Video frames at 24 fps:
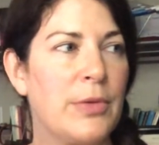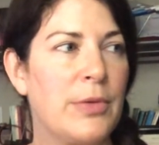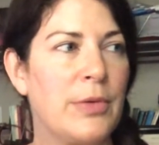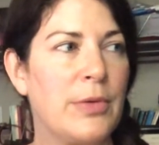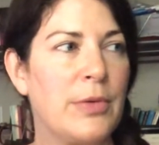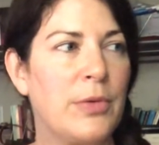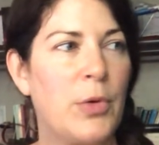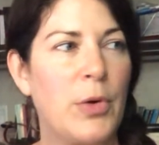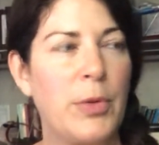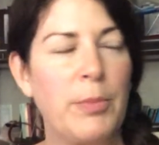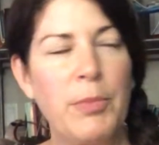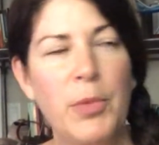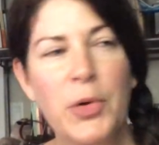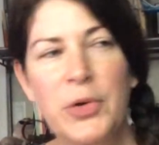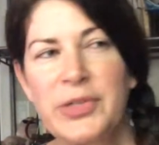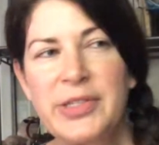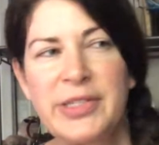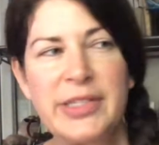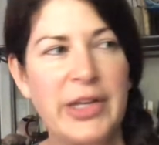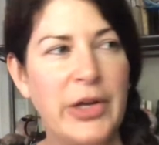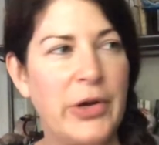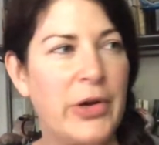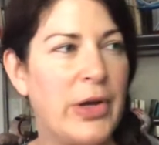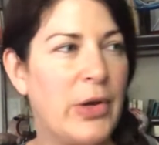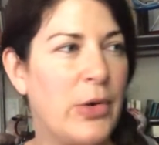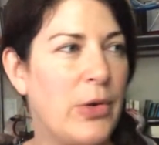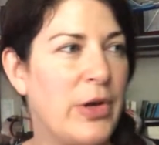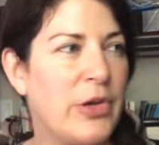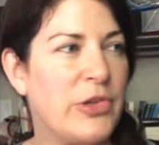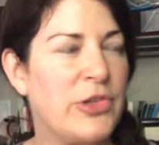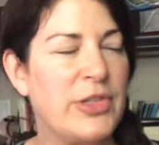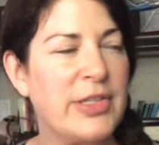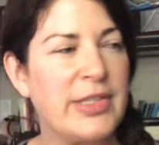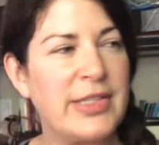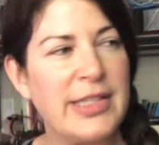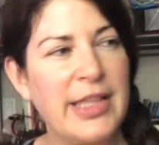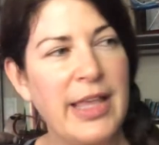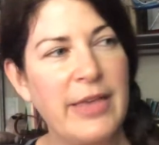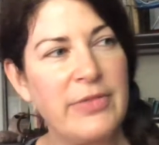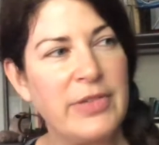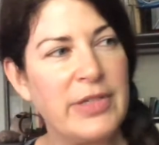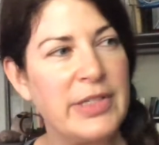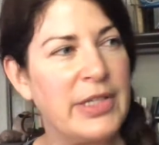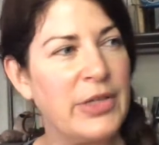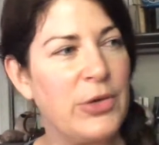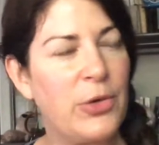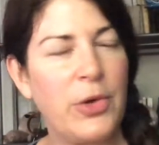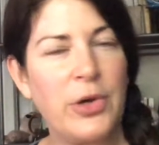Or mercenary origins,
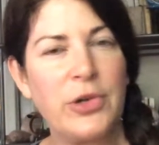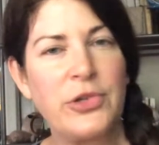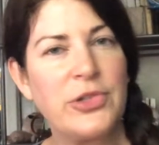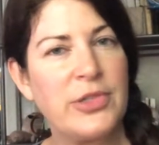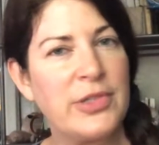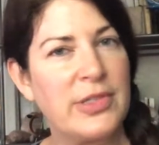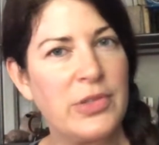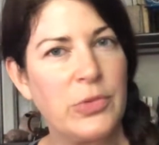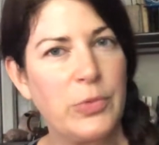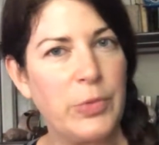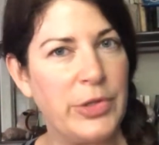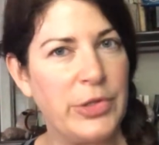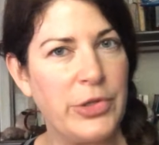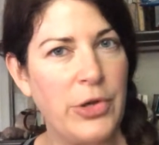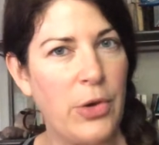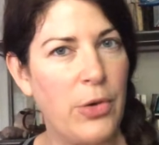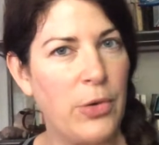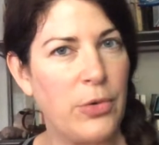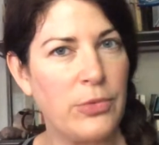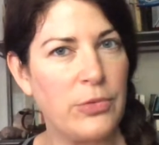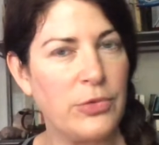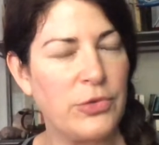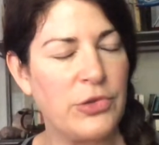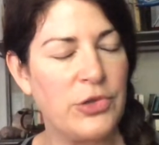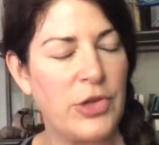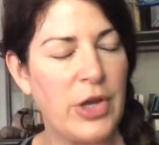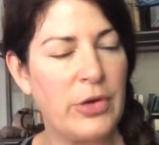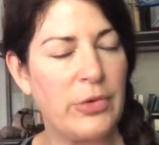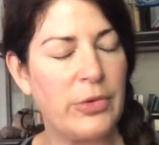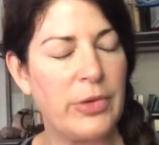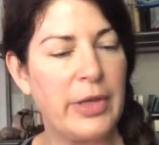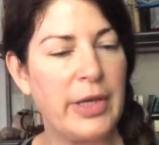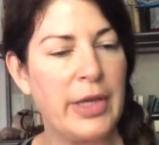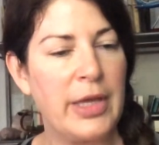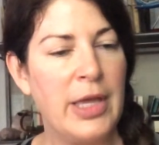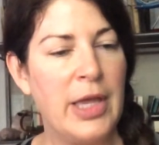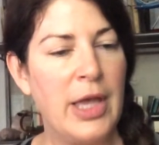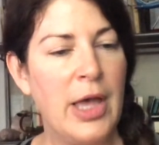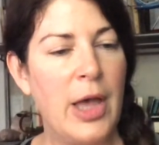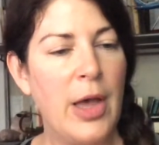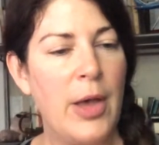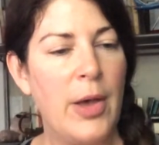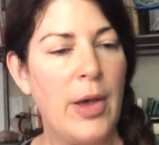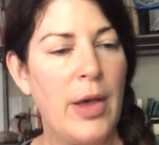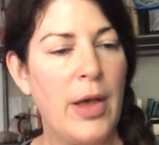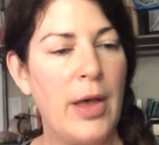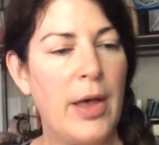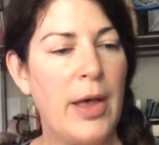Levantine origins. We don't generally.
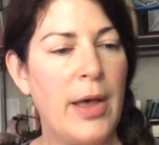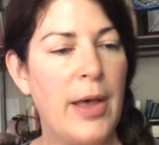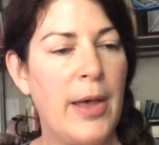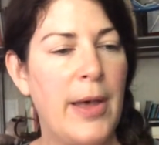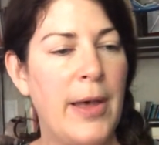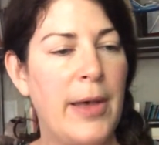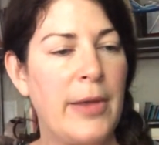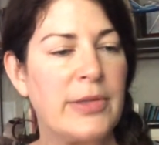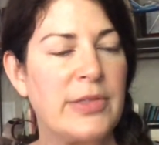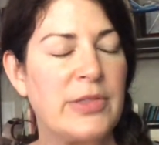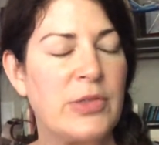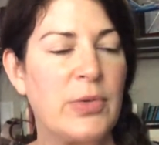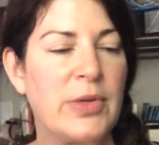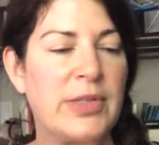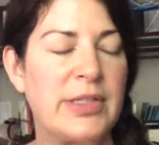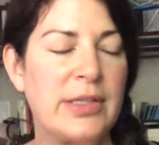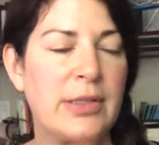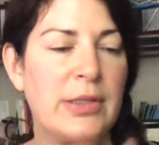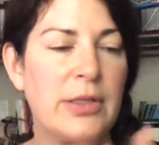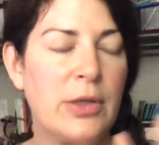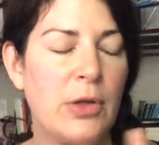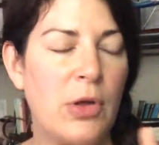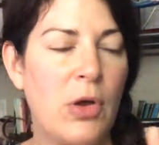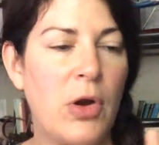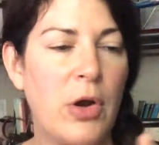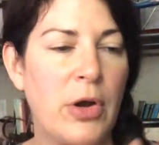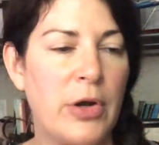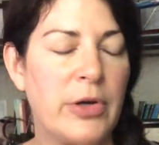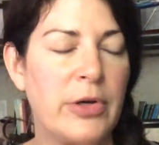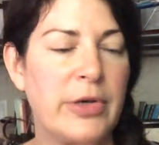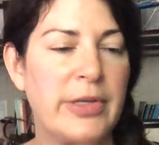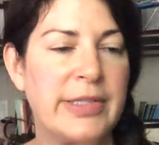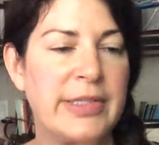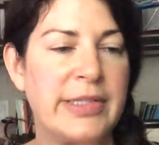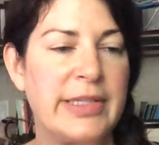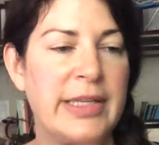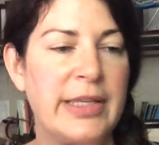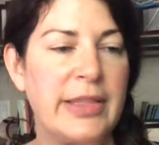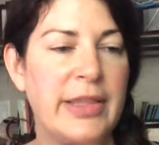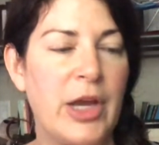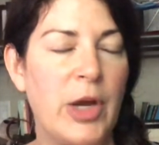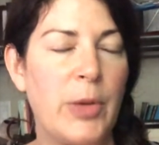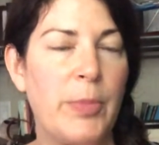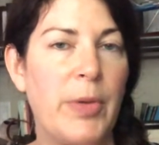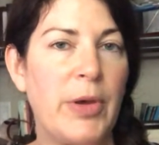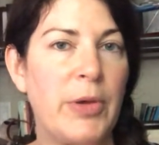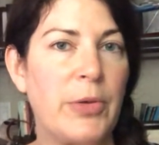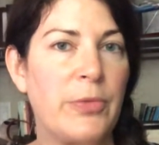So it's a little harder to see
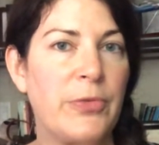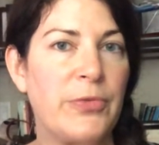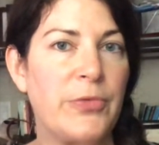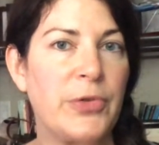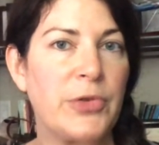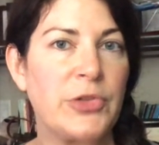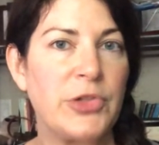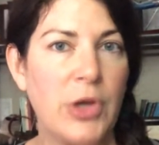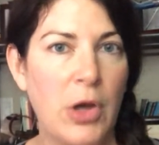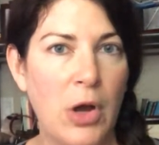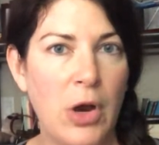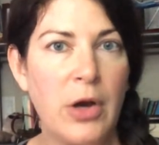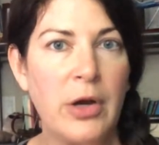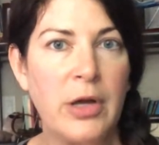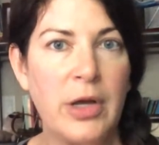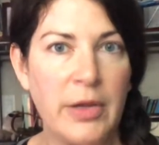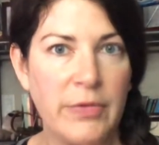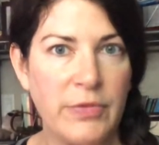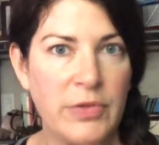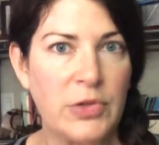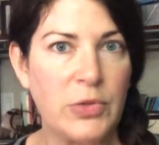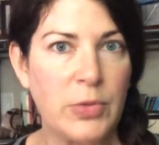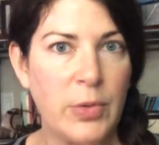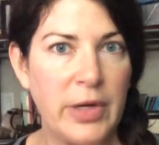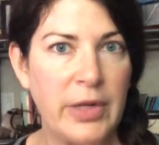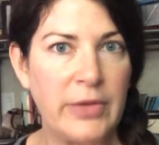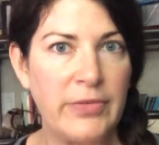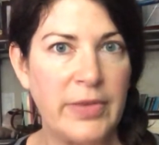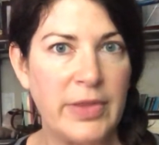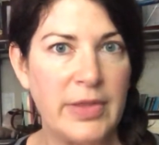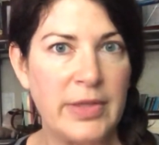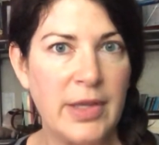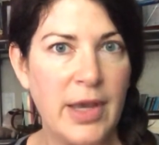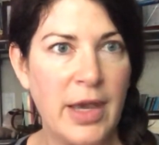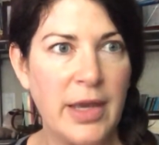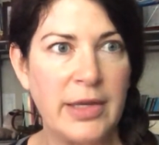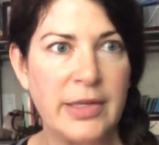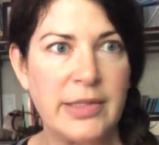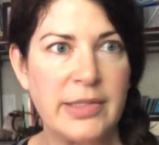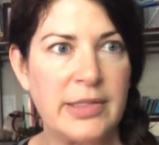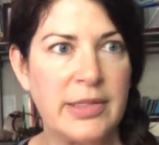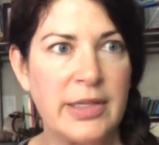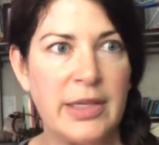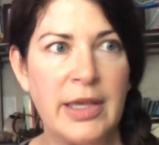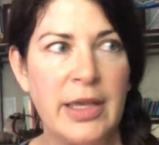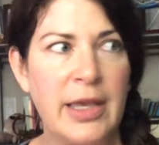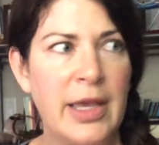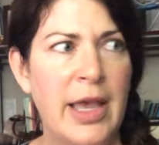there. But for Taharqa of the 25th
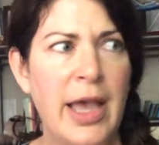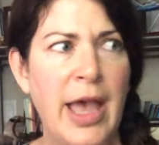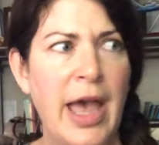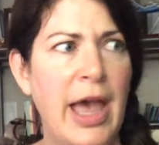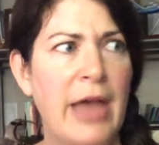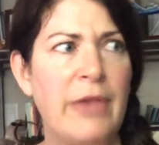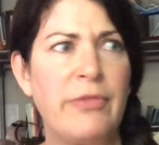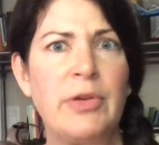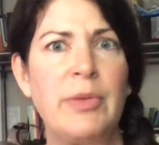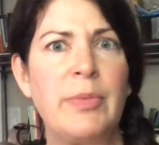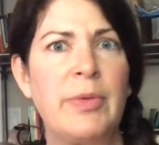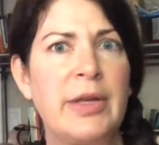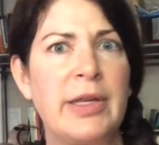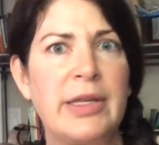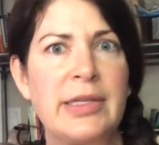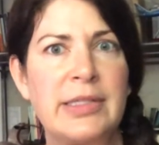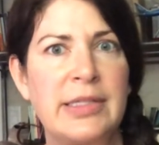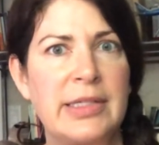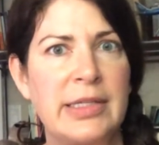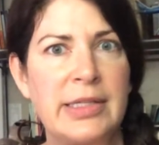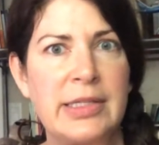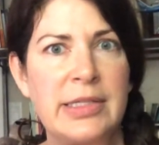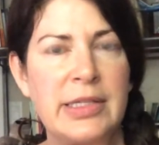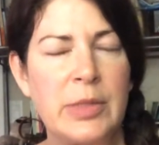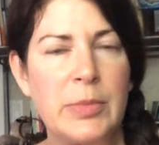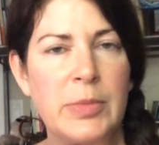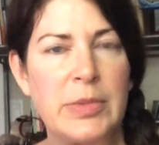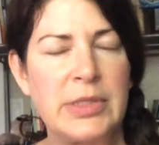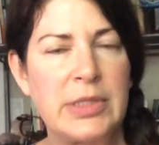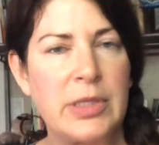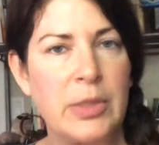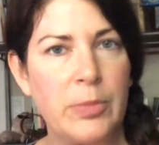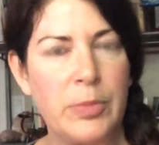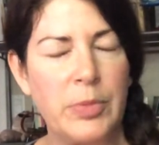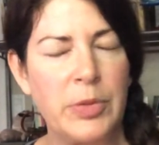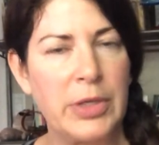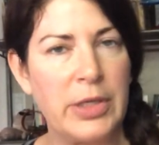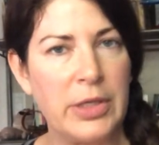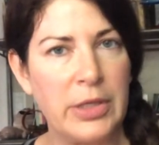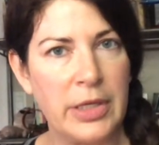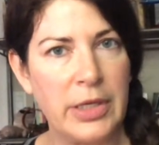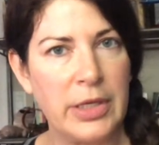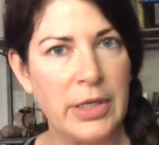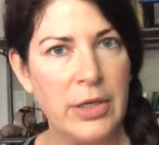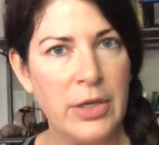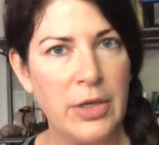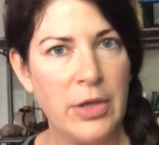Dynasty, everybody sees him as completely